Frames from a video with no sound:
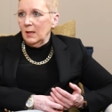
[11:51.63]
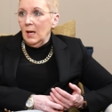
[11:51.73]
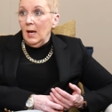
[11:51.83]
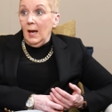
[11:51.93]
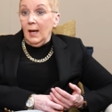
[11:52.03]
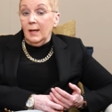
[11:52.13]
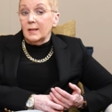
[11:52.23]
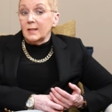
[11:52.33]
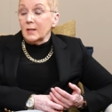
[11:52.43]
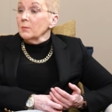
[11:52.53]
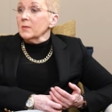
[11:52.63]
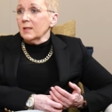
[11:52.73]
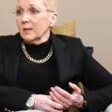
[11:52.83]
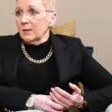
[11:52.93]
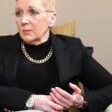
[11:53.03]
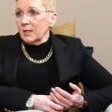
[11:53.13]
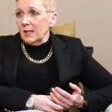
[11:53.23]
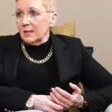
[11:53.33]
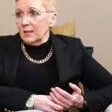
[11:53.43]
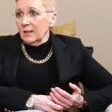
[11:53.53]
Right. And in some
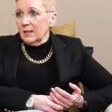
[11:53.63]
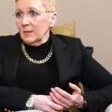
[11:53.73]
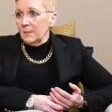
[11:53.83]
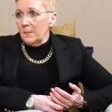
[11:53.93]
circumstances,